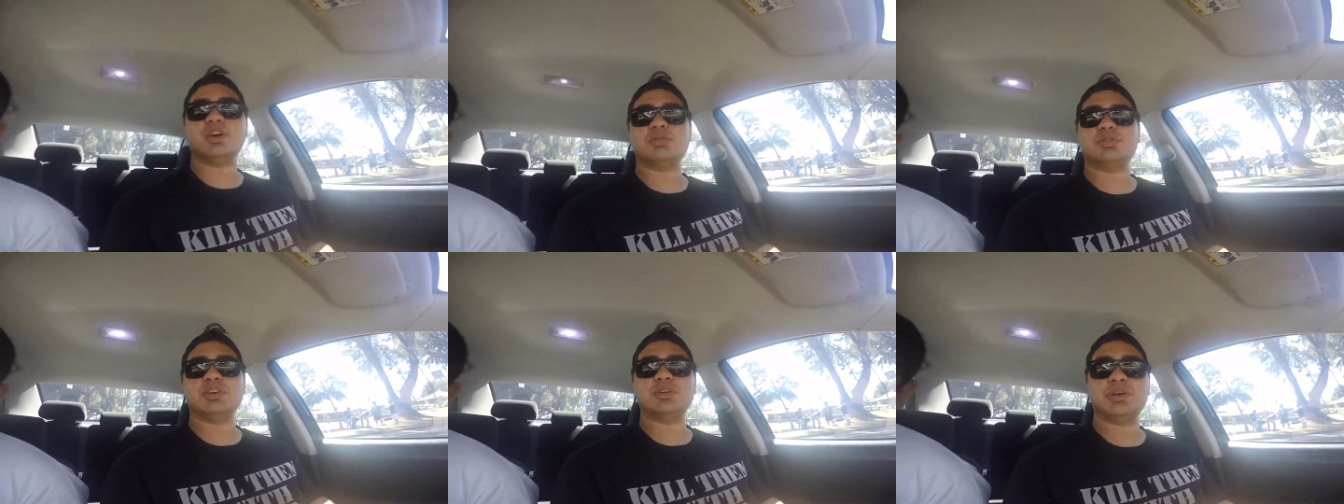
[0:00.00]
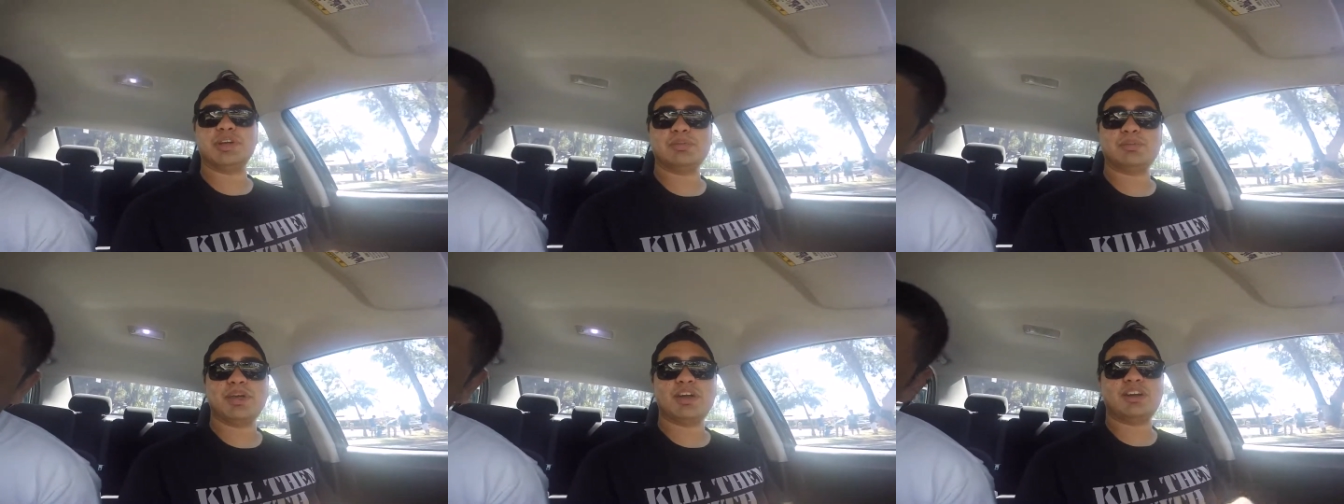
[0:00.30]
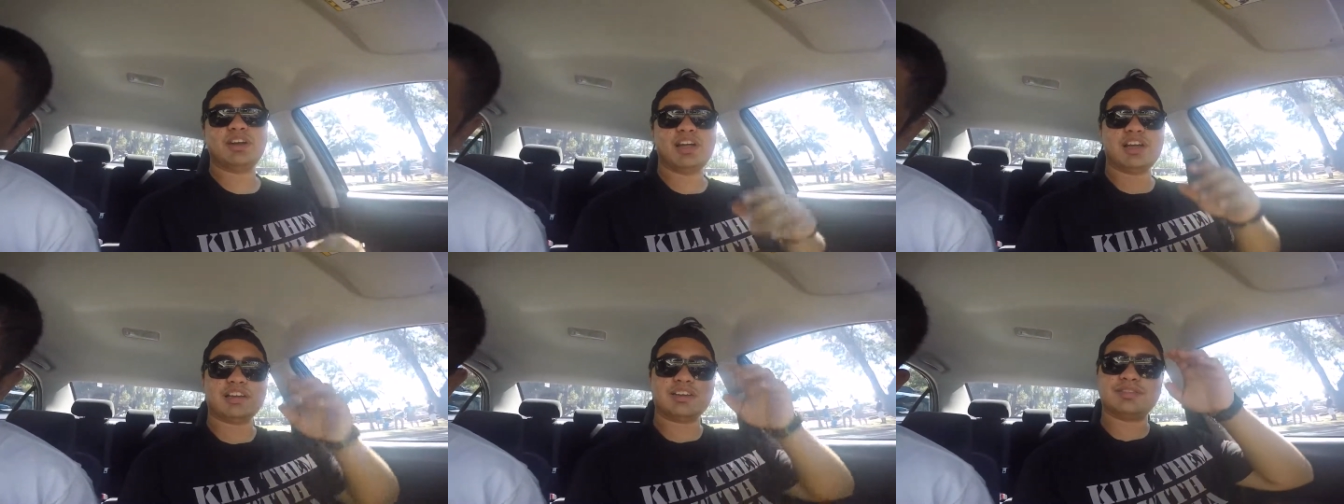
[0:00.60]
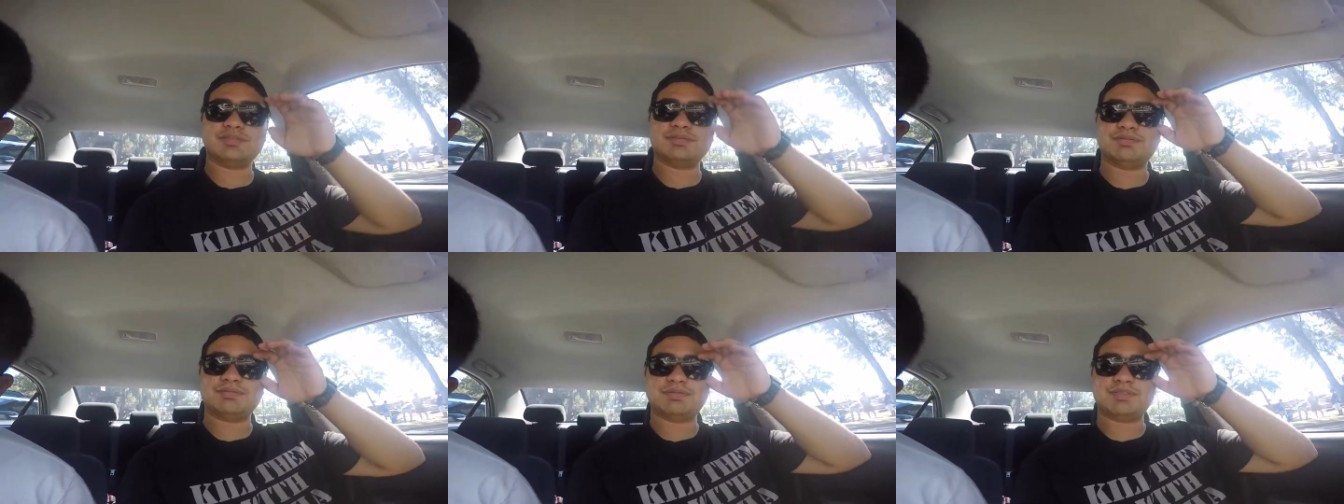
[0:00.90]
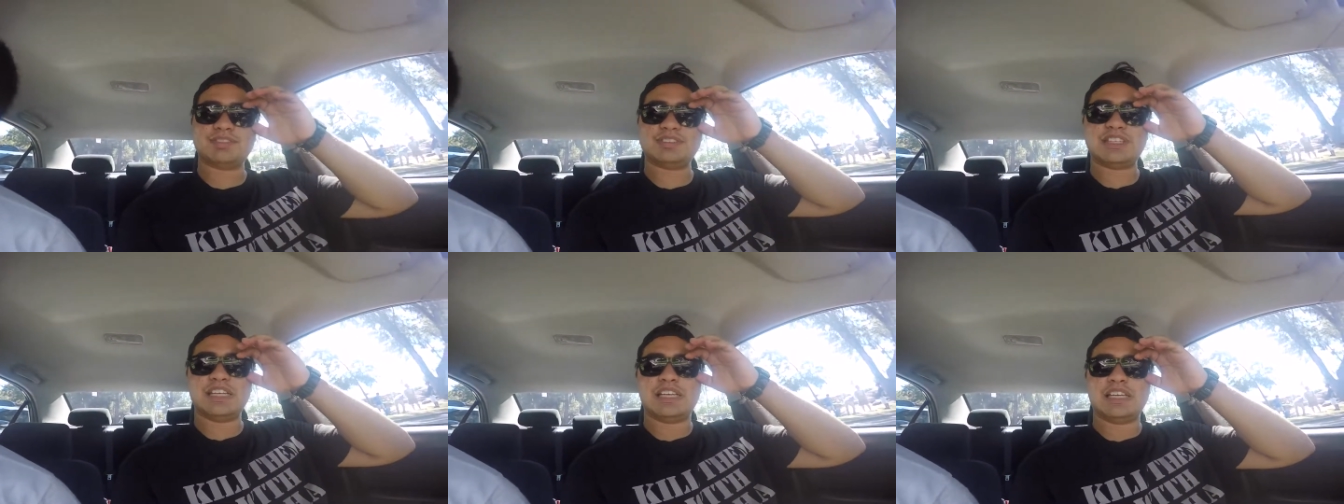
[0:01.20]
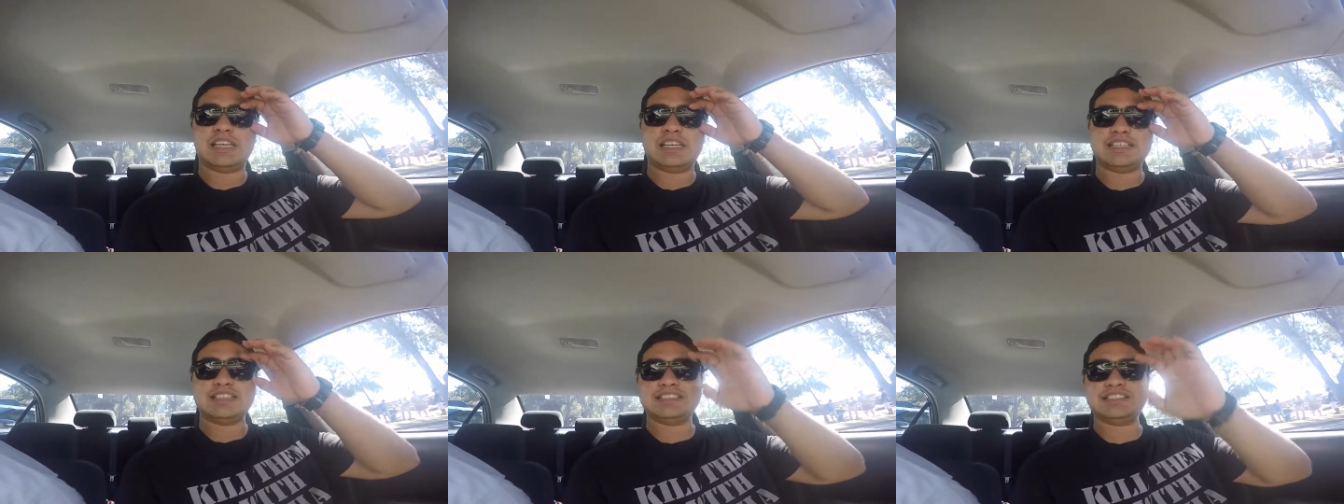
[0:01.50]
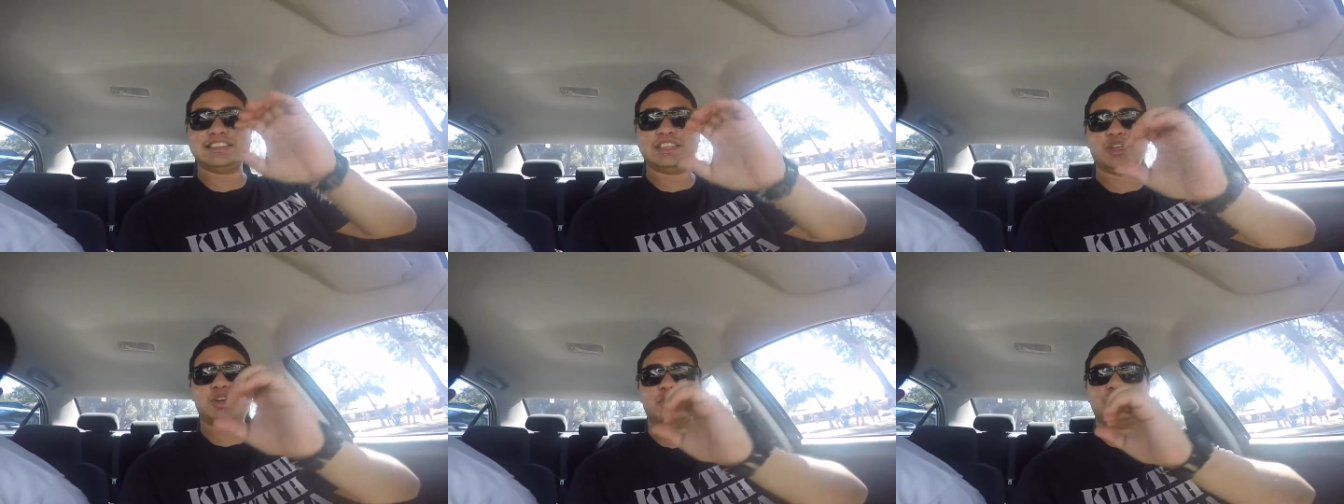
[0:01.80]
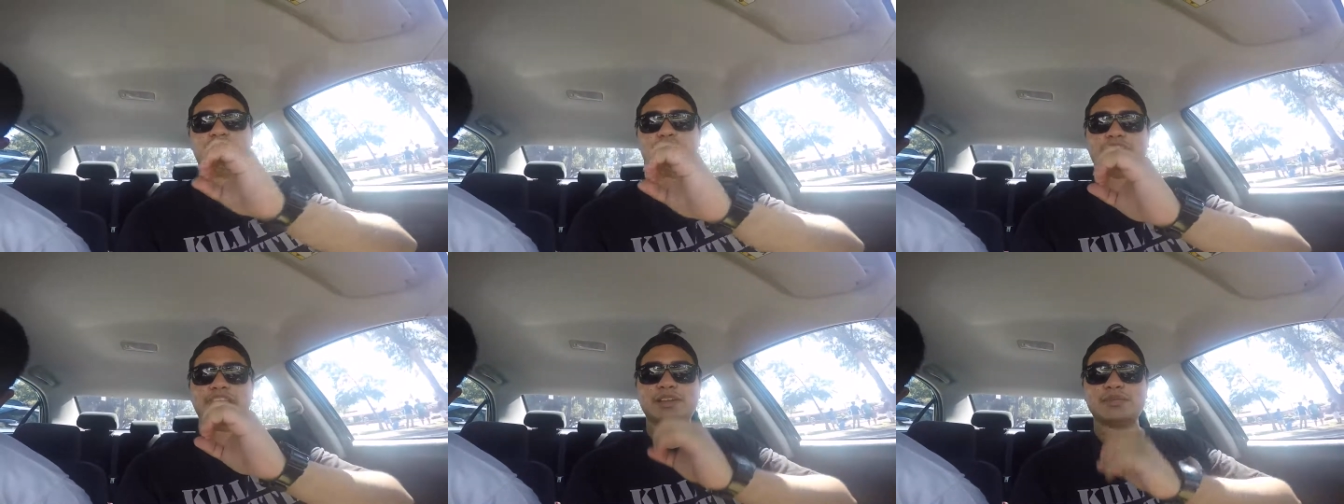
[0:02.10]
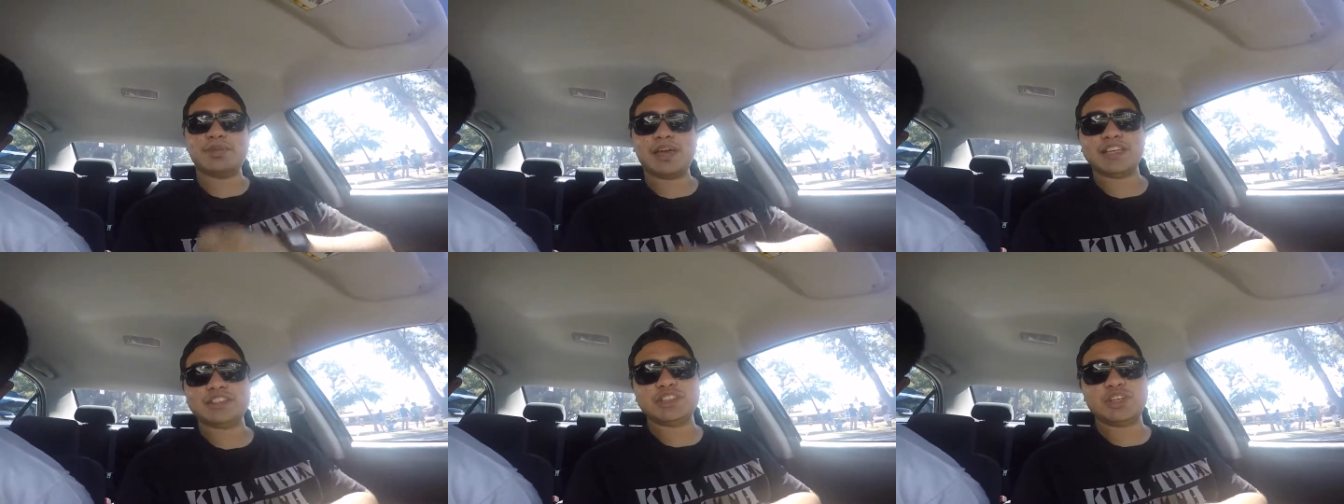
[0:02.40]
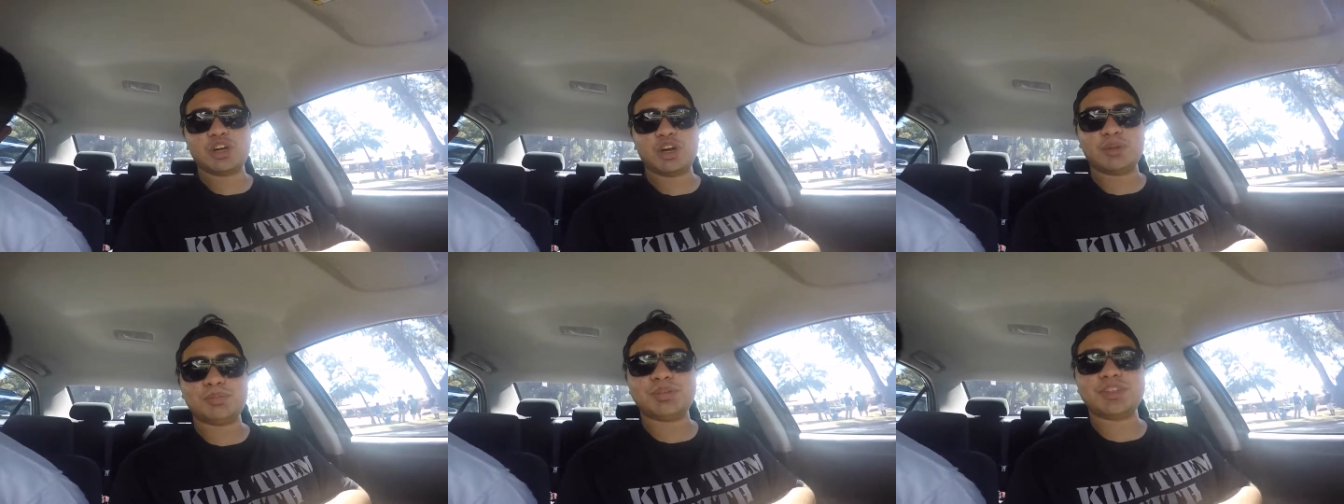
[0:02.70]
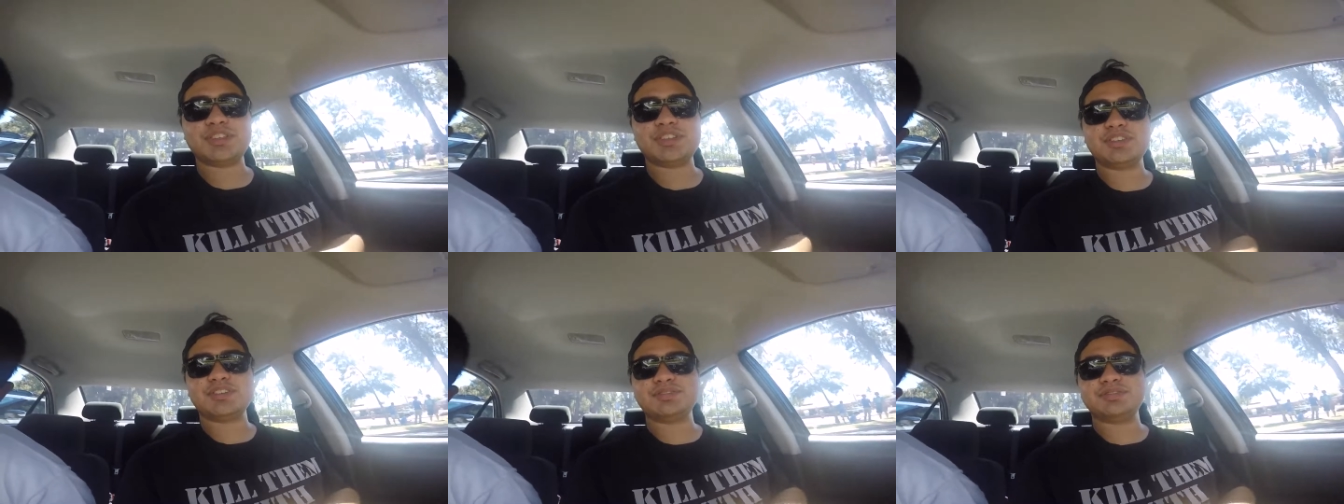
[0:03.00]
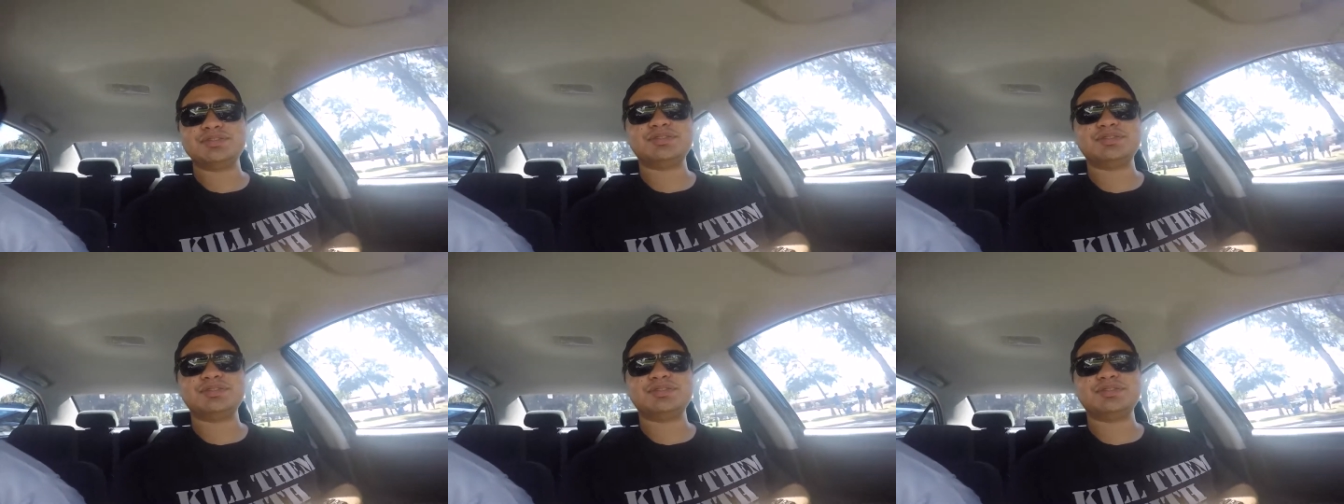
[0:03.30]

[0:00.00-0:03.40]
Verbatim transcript: Hopefully we get better luck. Yeah. Zero fucking Magikarps.